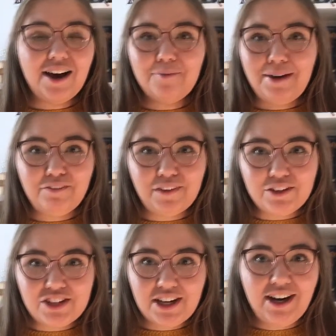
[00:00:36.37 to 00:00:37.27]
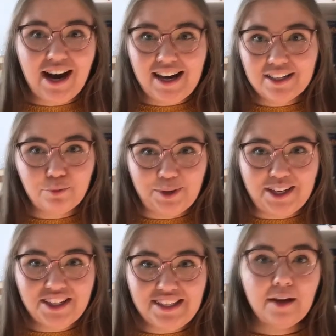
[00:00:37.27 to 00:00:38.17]
my future as a
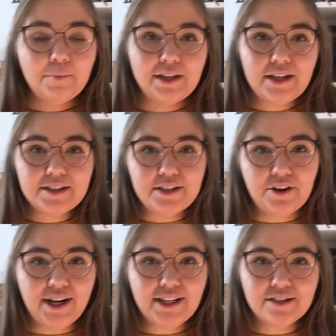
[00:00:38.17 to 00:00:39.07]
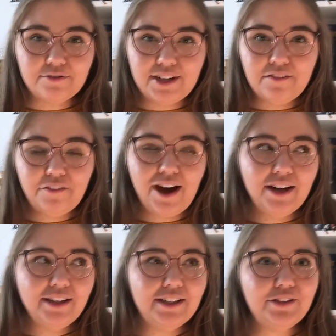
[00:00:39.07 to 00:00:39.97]
witch, because during this
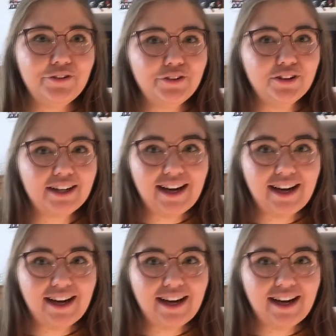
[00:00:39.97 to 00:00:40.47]
readathon you